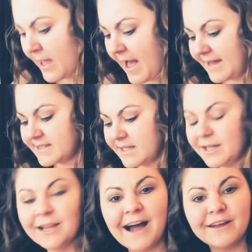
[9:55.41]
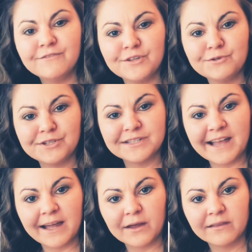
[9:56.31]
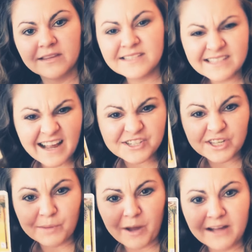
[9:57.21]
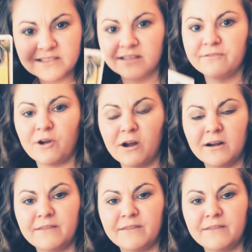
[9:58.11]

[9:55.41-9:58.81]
I see a lot of you just like, this is actually a positive card.